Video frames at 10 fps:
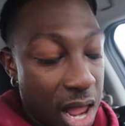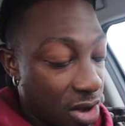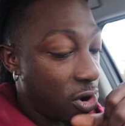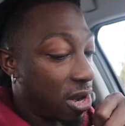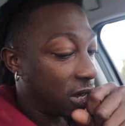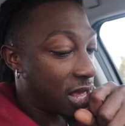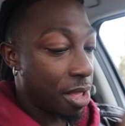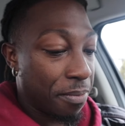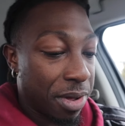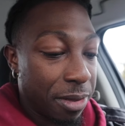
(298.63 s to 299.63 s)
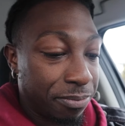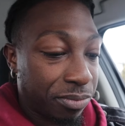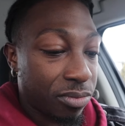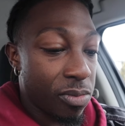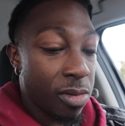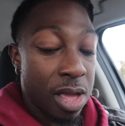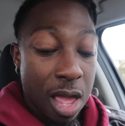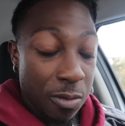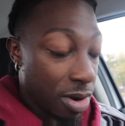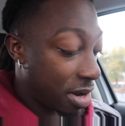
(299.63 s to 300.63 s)
I know I look it, but
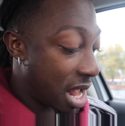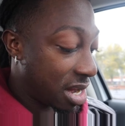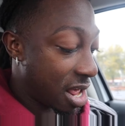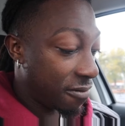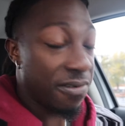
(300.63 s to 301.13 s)
Yeah, we're goddamn